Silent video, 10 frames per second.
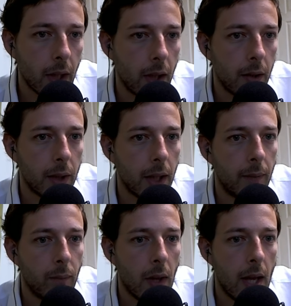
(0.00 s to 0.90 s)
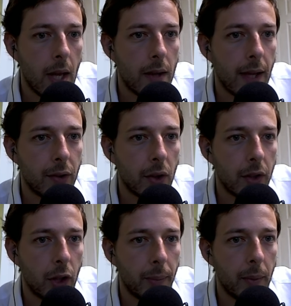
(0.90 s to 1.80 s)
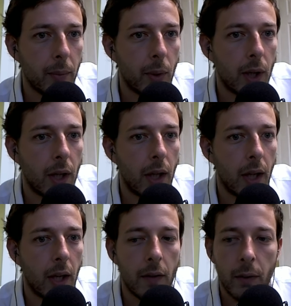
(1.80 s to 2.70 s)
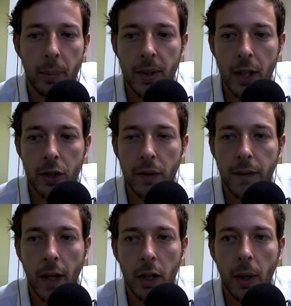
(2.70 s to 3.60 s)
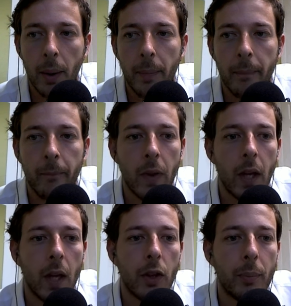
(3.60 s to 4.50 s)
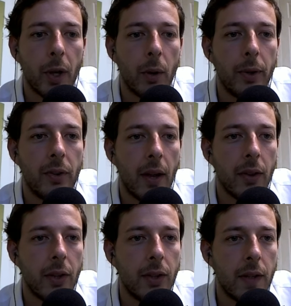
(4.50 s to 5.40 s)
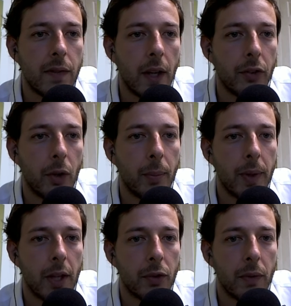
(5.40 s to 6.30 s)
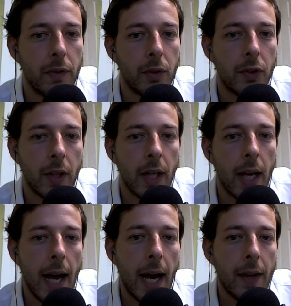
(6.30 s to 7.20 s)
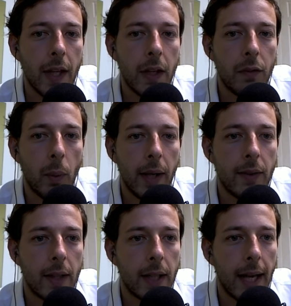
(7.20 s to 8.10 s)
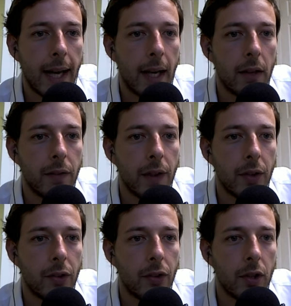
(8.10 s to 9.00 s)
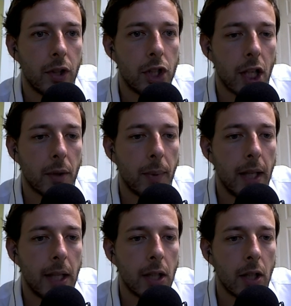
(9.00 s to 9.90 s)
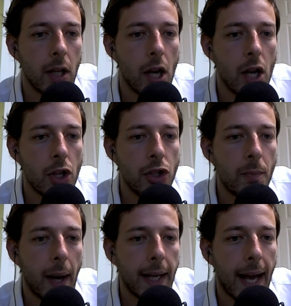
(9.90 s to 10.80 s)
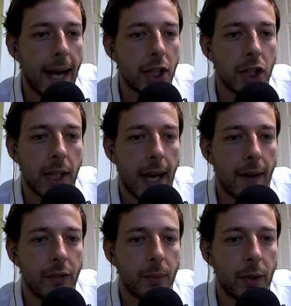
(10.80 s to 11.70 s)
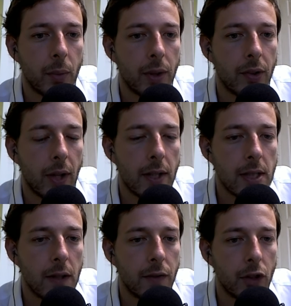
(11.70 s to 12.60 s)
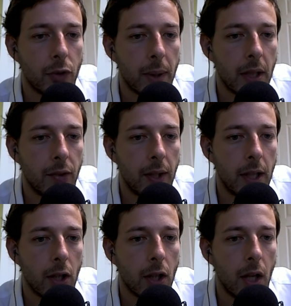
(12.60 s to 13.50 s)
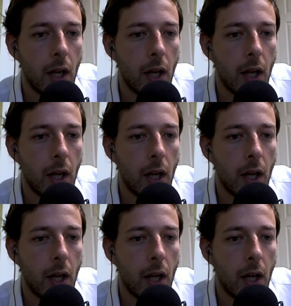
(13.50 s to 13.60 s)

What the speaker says: Okay, that's a little bit more of a potential follow-up. The problem is now the d-file's open, this refutes it. I think if white didn't have this checkmate here, you might actually have something with this idea of yours, because here